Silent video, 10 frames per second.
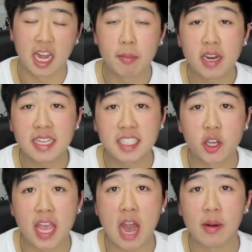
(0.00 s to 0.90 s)
And I'm gonna tell
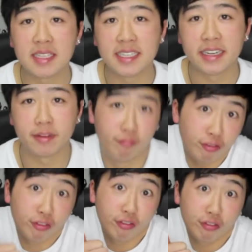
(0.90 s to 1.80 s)
you how I did it.
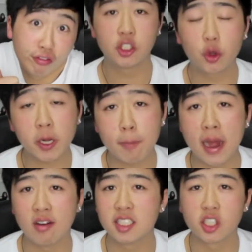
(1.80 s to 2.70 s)
Strict
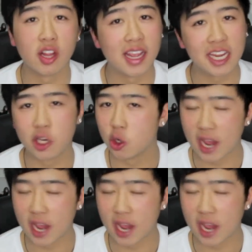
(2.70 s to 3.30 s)
parents don't let you do